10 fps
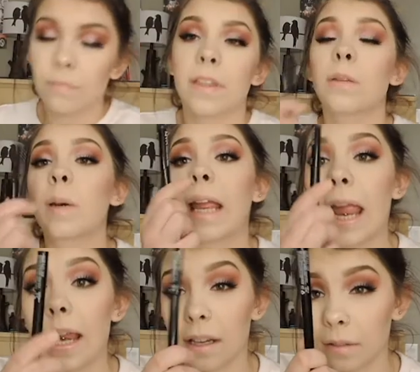this one I
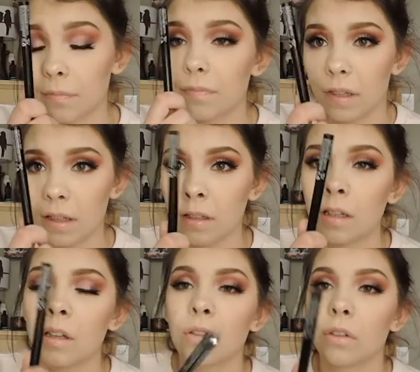hated.
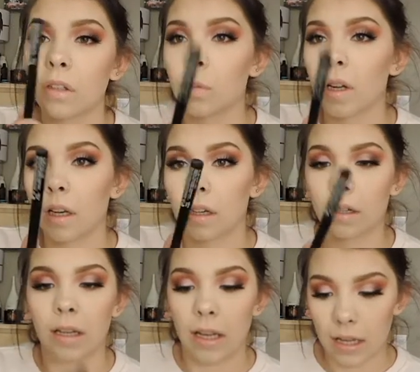This one